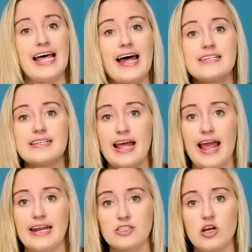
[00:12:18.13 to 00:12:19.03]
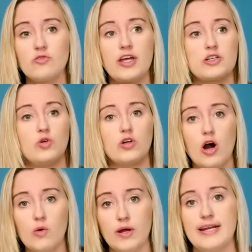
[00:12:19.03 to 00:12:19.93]
That is an anecdote that will
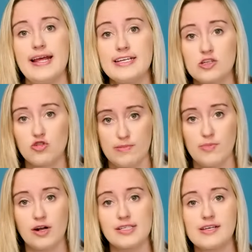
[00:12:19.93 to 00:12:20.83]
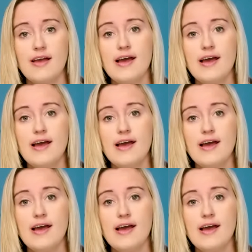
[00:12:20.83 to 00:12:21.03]
go in history books.